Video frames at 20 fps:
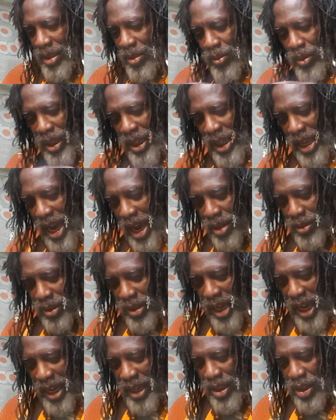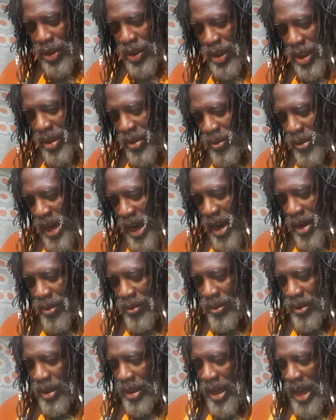with counter energy
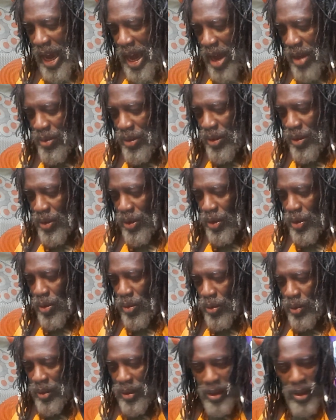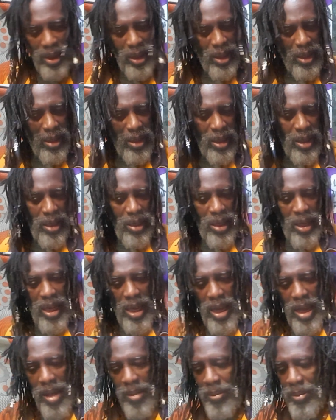around the house and so
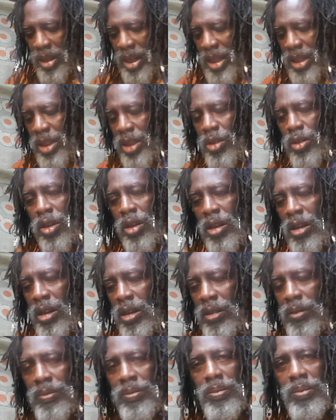on. There's another